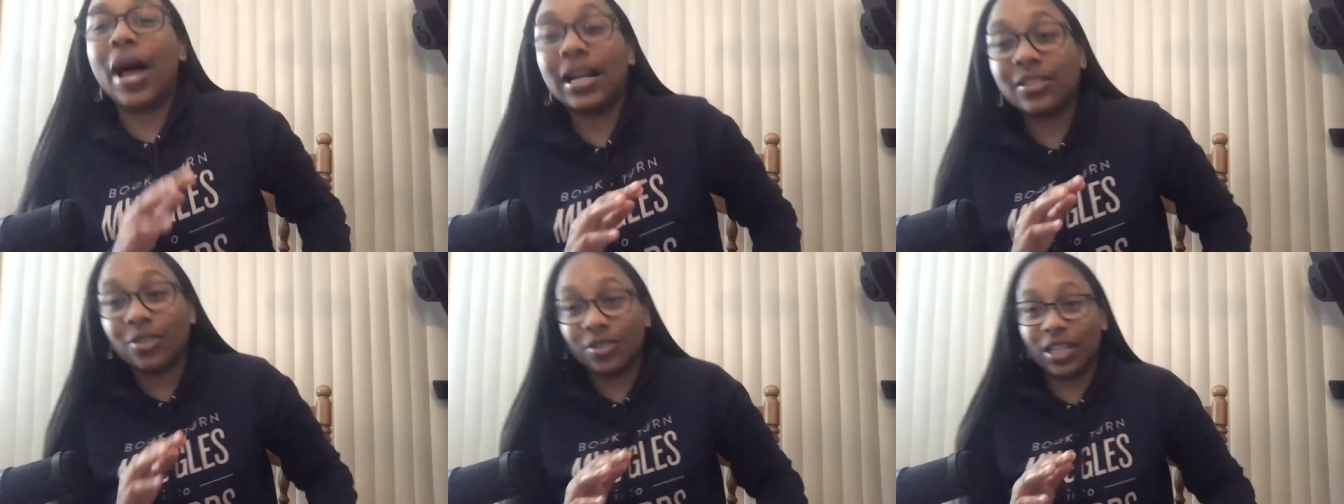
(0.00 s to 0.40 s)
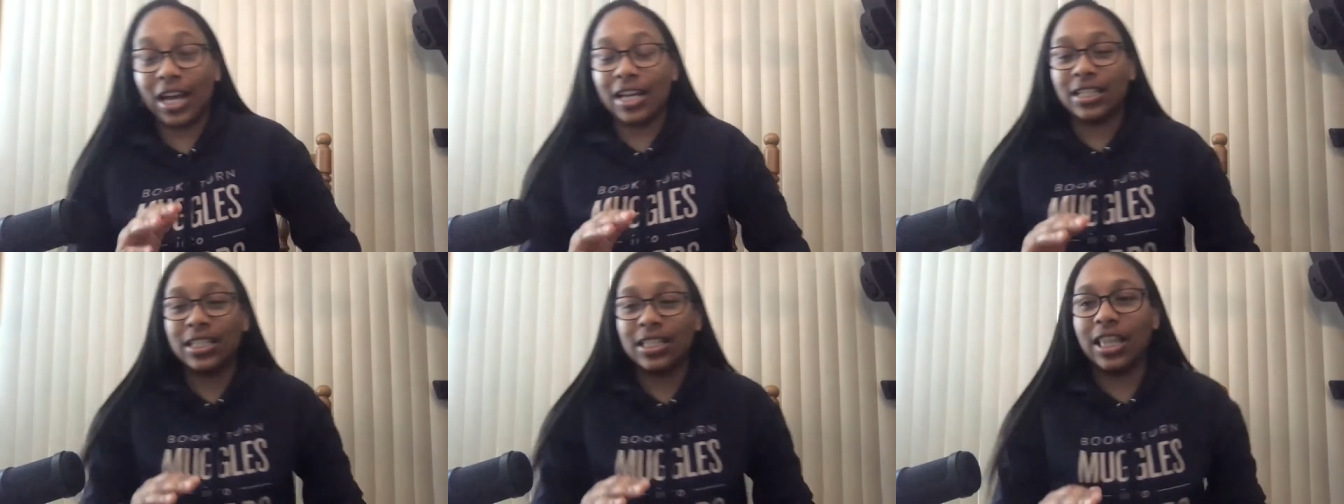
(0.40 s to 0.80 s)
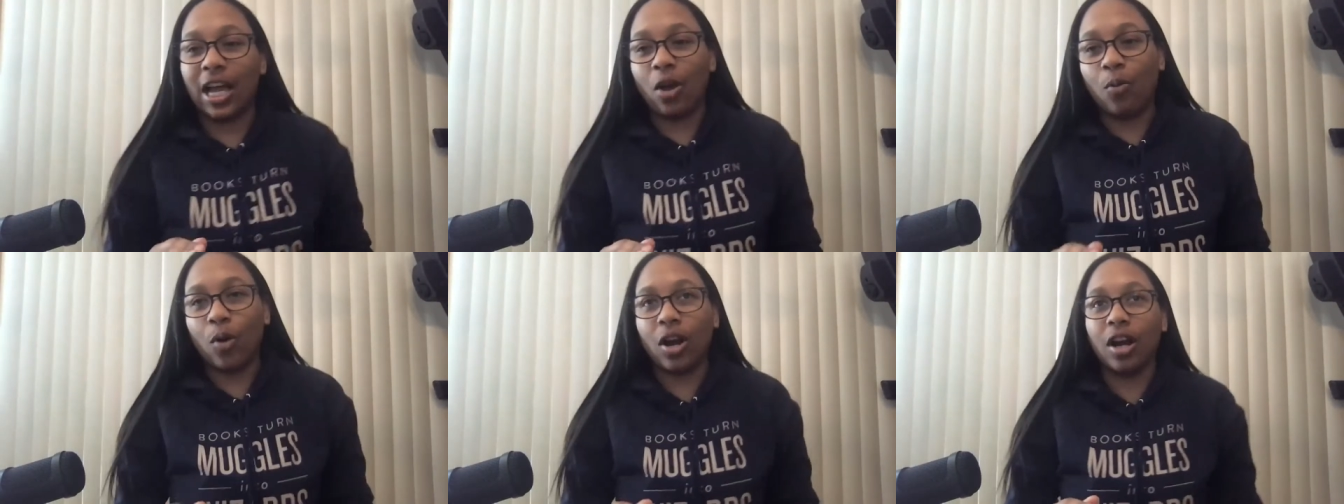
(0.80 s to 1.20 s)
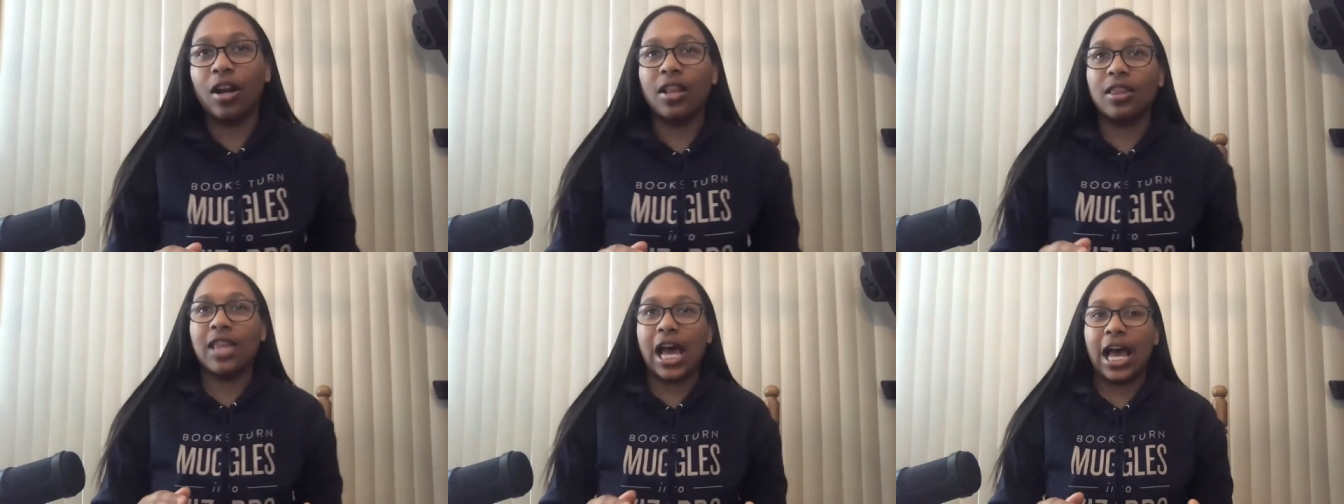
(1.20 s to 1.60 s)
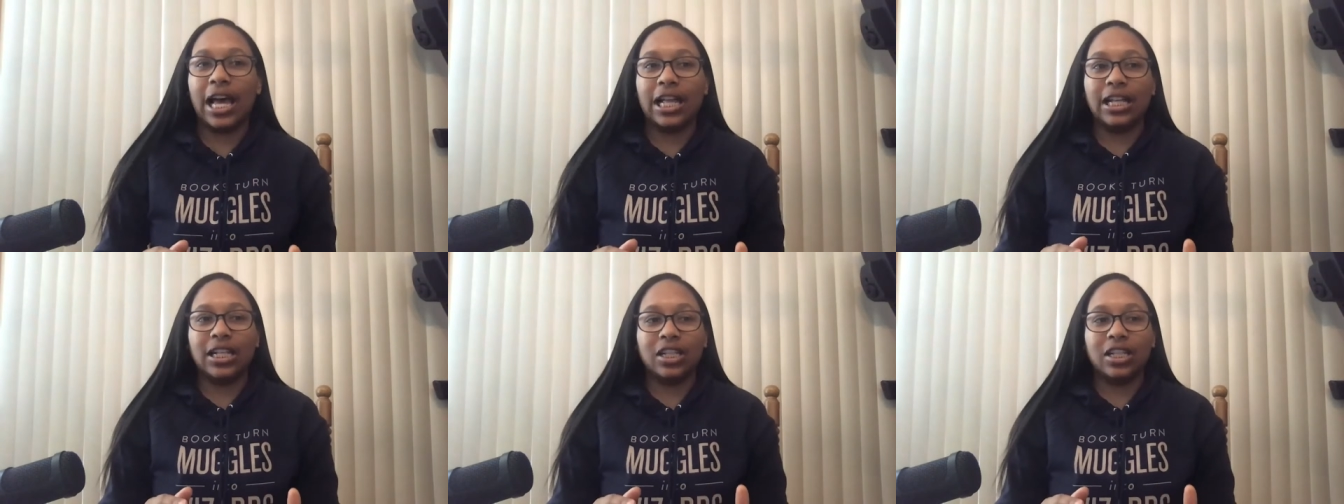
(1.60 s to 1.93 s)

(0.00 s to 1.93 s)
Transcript: Bechdel test, like where that